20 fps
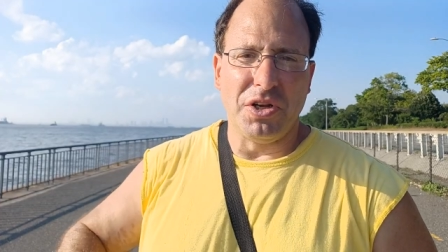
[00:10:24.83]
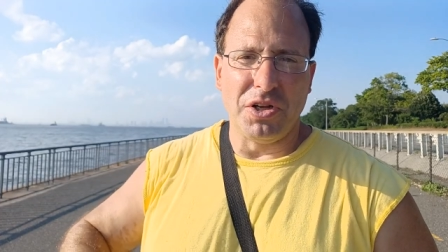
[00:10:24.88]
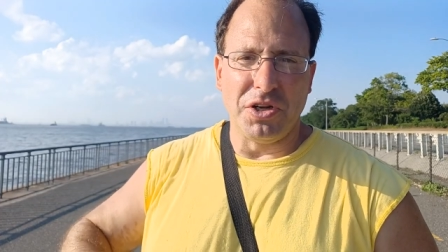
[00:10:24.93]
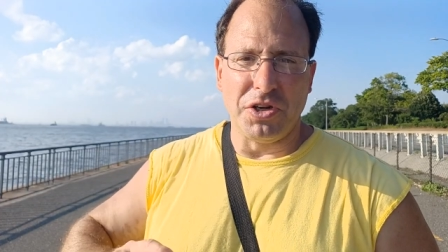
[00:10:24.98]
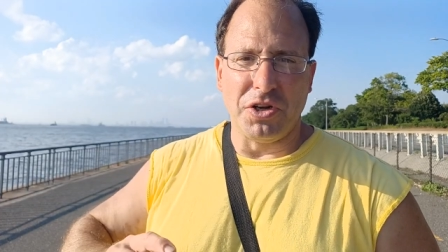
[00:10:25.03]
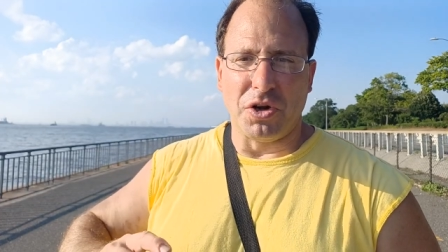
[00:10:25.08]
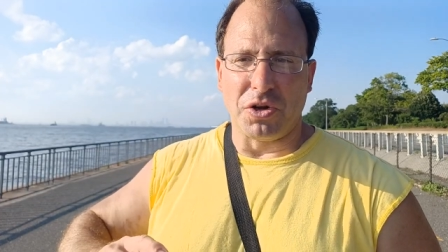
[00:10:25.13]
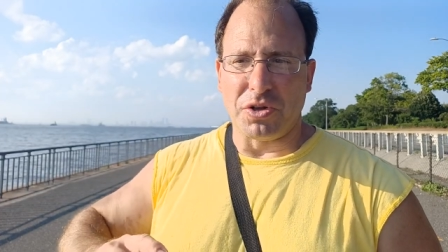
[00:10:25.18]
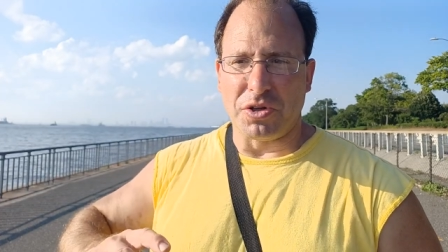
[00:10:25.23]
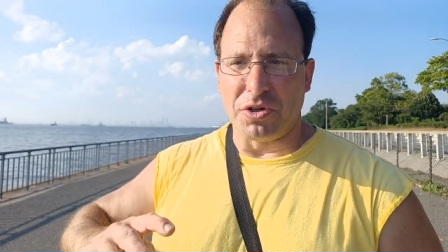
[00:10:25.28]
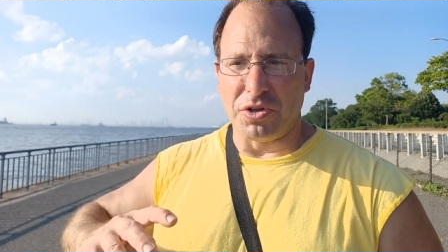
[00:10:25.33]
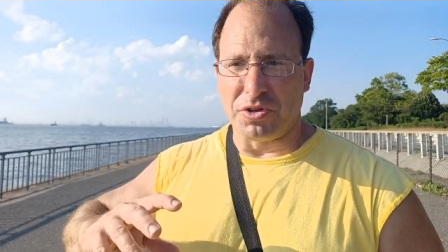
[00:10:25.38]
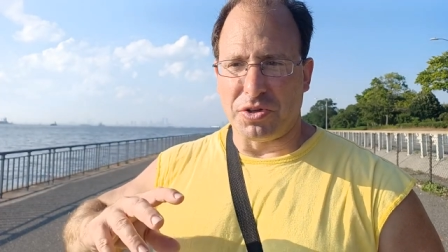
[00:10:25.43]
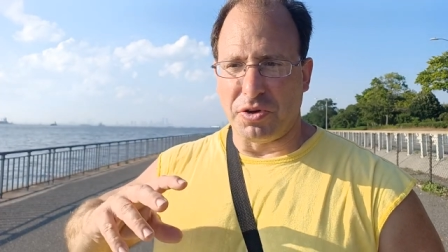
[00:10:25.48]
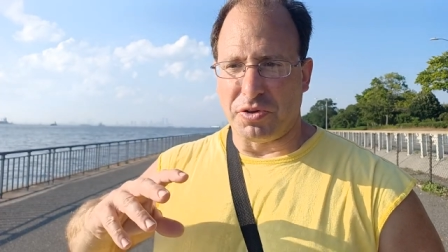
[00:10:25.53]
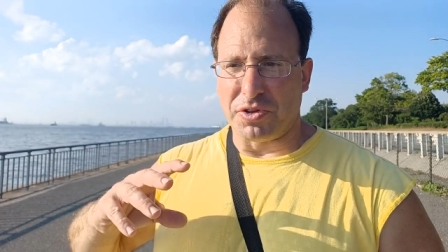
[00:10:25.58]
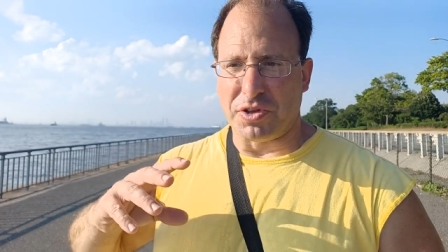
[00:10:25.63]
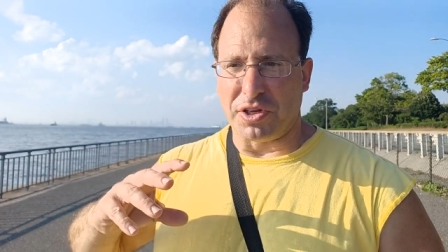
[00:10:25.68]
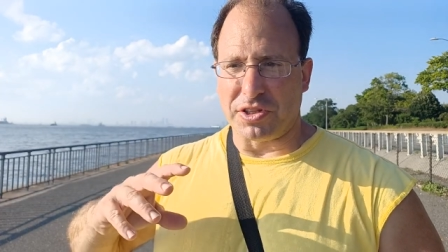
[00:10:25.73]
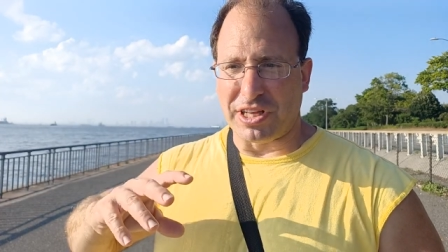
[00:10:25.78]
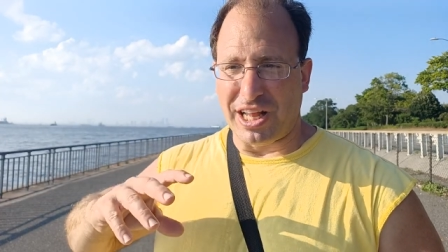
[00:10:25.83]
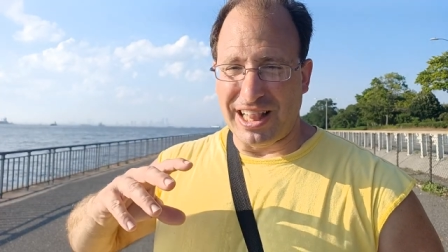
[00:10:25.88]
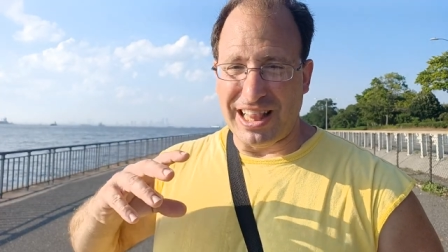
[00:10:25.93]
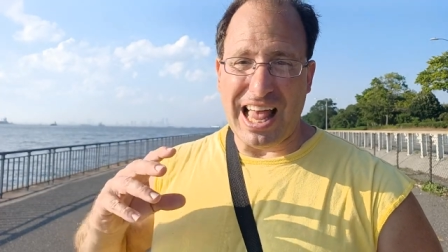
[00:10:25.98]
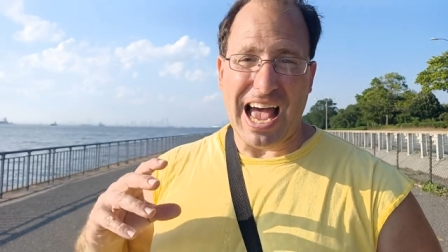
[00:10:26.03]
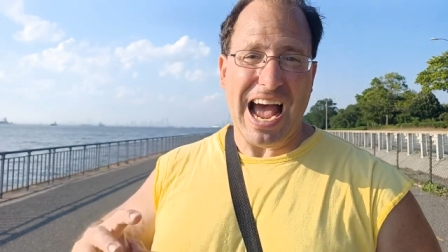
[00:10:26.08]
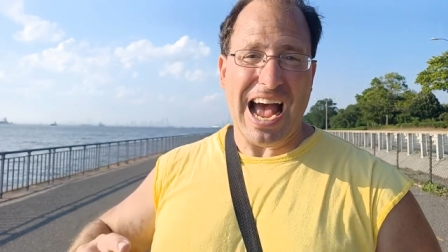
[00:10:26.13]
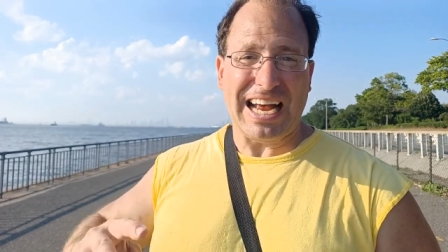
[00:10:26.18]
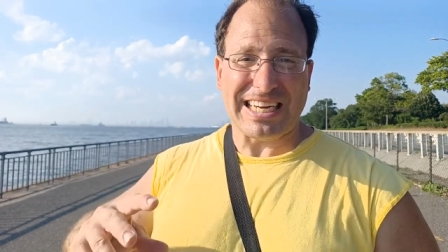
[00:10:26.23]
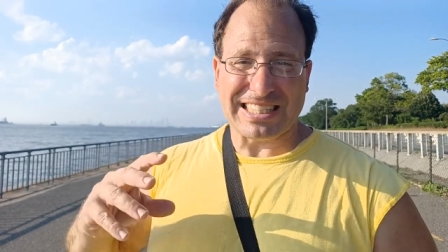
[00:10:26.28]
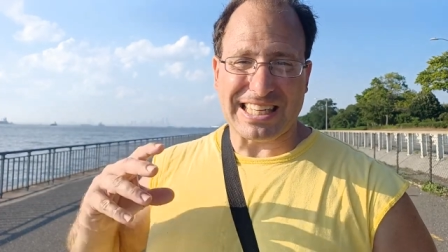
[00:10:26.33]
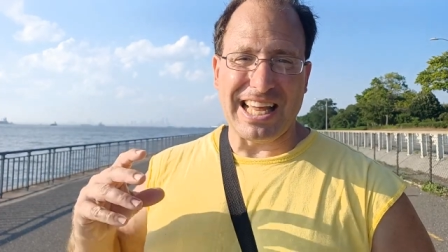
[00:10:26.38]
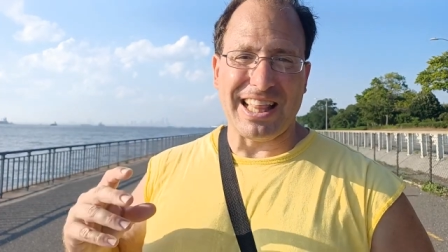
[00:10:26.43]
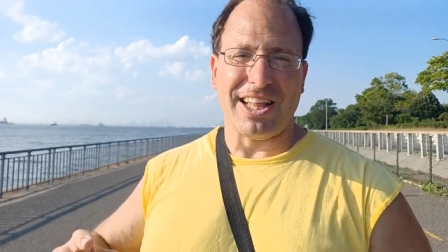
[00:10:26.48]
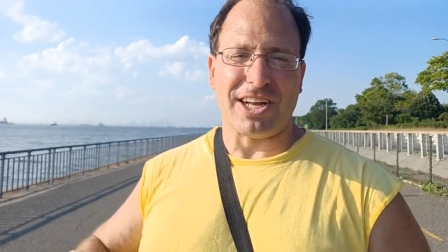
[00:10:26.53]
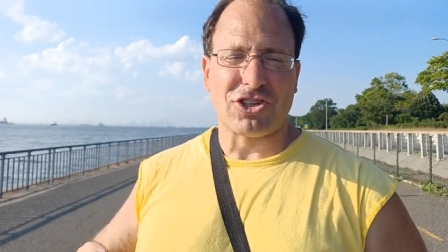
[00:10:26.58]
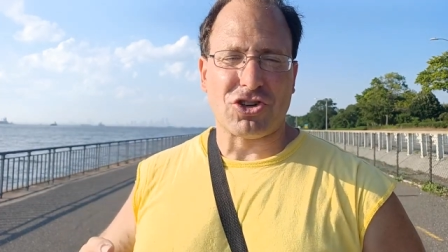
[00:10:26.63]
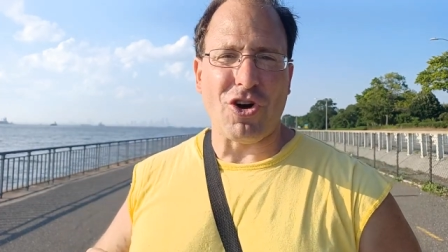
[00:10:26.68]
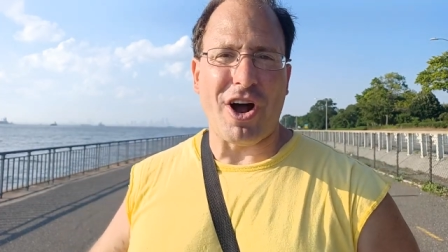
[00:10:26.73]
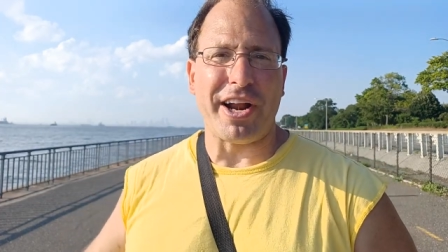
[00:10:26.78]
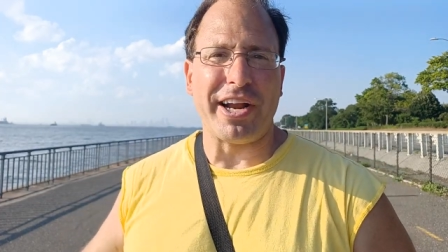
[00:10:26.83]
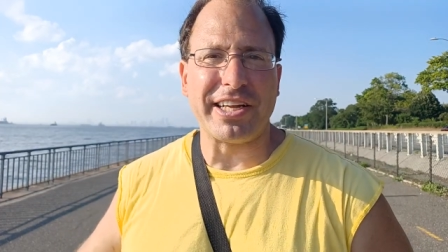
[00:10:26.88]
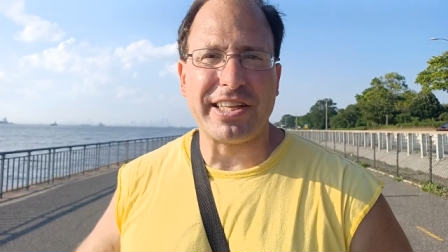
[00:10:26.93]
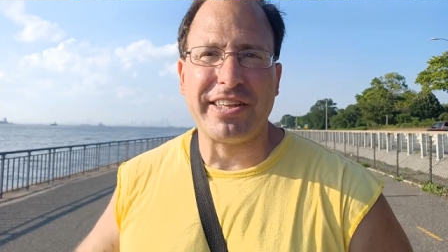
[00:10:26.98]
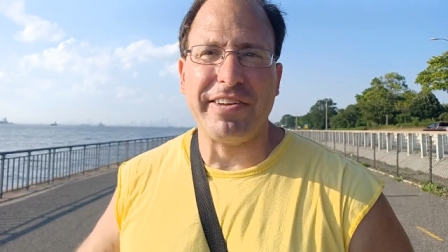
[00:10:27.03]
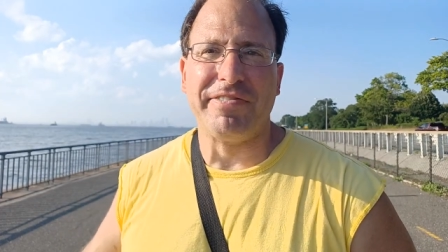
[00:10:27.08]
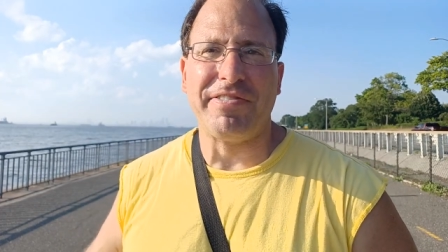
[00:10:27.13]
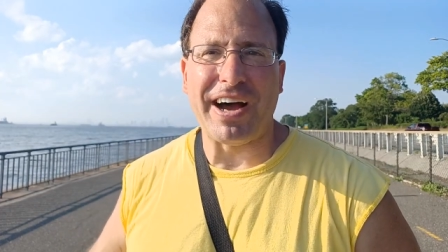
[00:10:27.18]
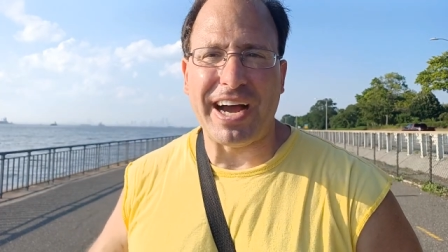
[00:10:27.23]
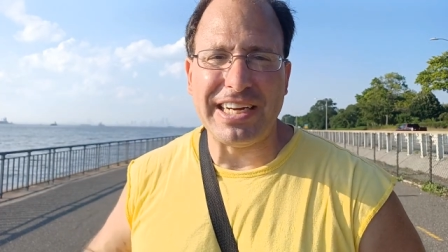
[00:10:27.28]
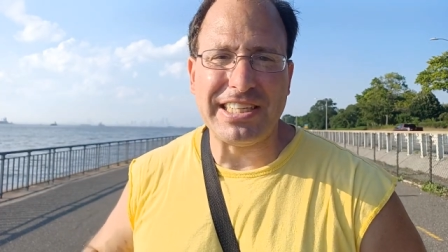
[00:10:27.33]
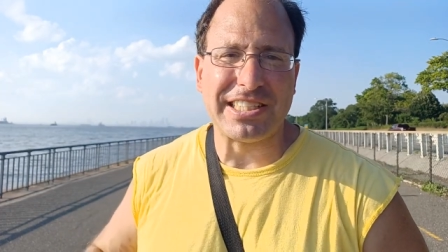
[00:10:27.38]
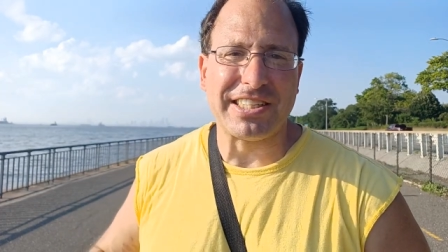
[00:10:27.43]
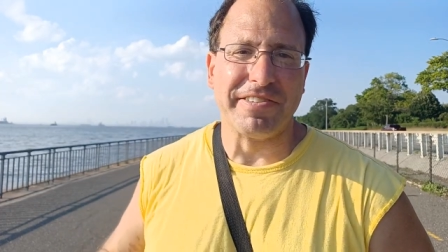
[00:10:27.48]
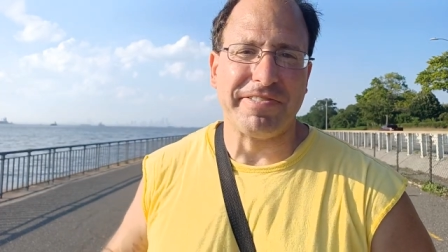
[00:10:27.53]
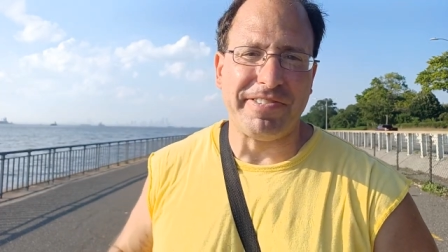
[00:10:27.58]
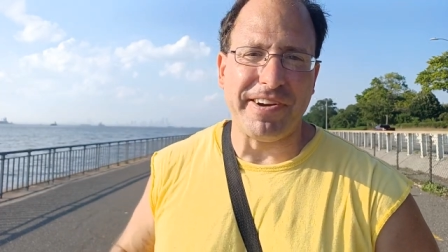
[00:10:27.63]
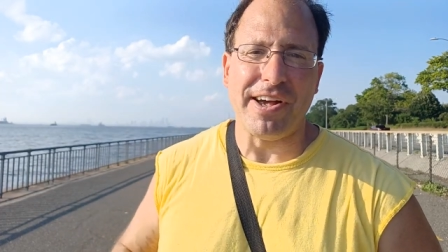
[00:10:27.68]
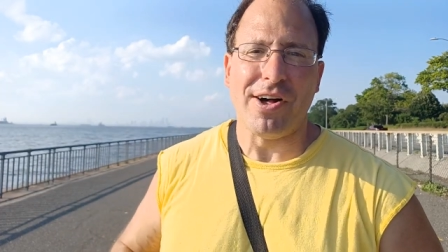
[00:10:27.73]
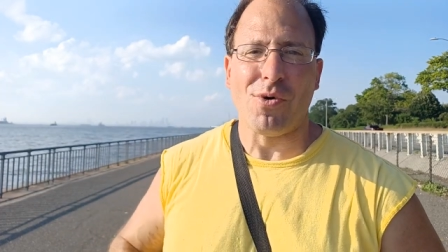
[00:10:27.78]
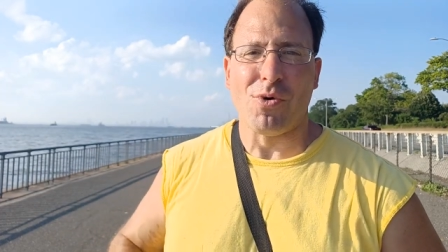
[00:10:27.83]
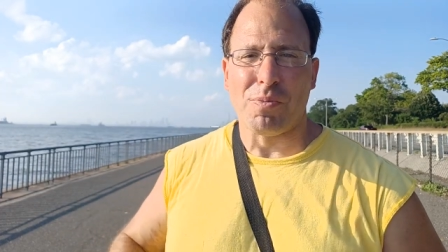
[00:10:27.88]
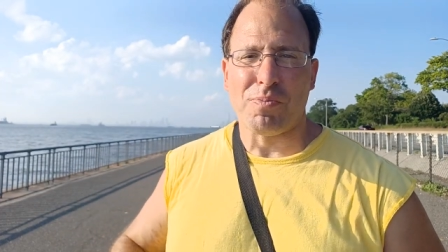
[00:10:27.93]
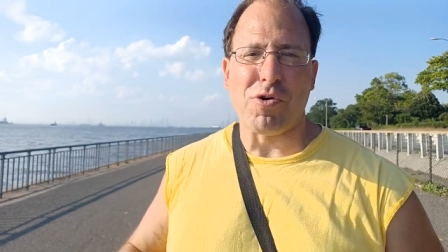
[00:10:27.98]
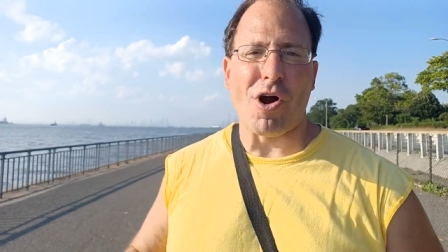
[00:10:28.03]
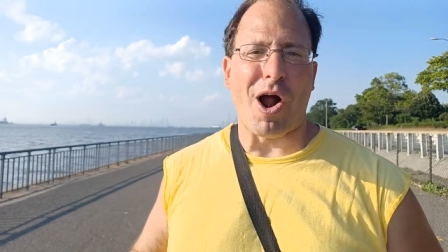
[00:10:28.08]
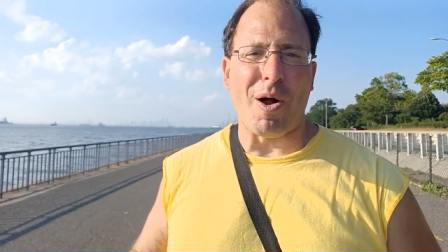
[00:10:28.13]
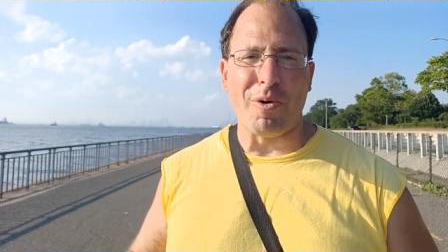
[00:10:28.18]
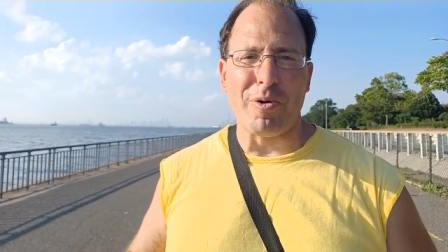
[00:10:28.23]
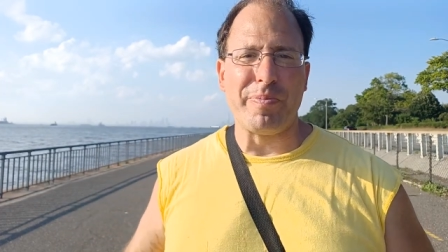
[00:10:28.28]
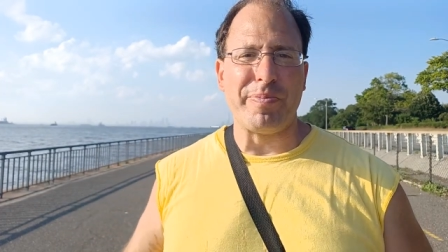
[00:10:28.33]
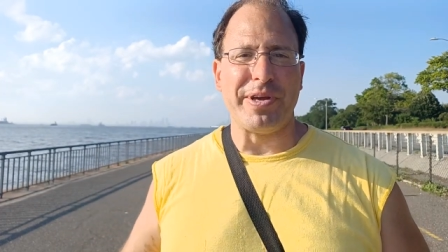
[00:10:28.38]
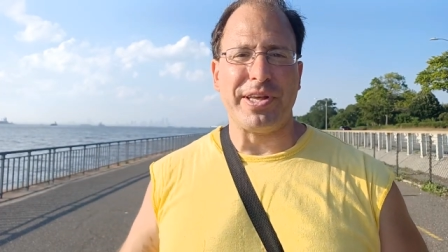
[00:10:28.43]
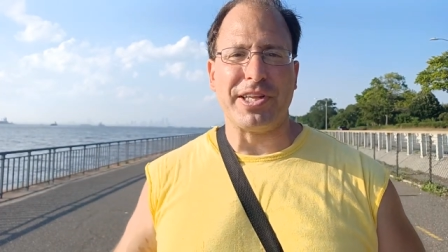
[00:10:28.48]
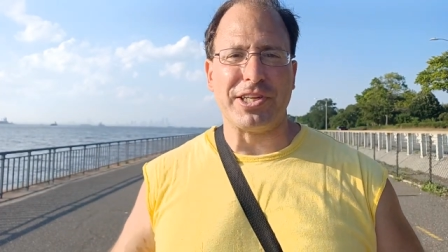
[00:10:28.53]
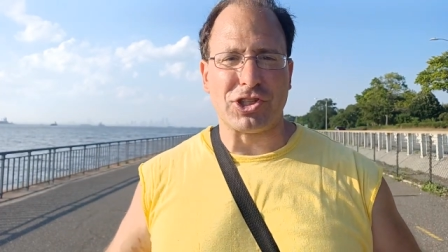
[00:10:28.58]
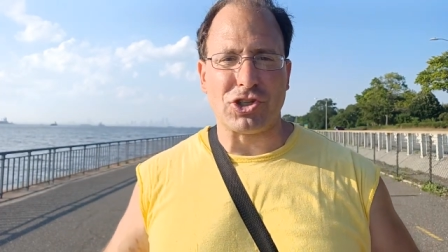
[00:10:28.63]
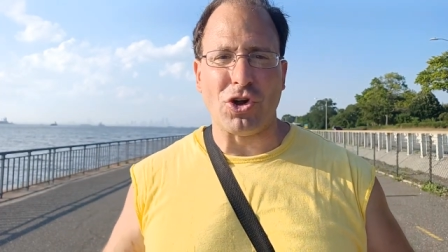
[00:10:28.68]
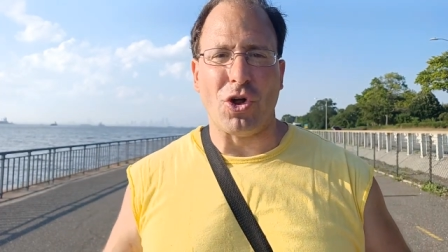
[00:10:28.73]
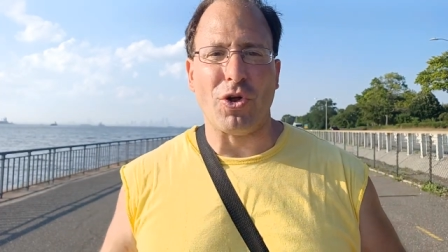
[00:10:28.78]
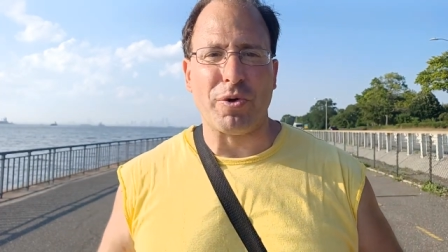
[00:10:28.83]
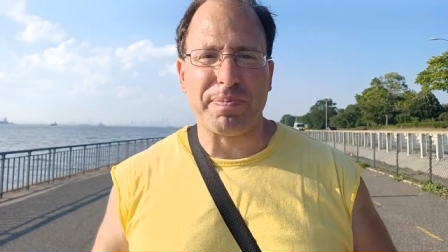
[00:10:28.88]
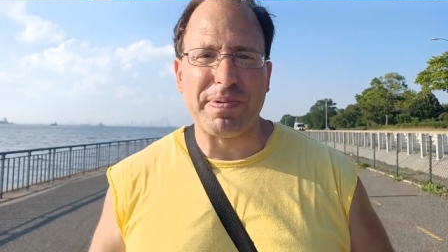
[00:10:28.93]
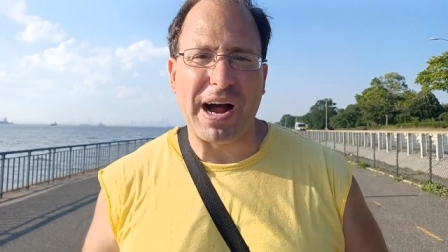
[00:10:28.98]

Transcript: You know, the last electronic device to fail will probably be the solar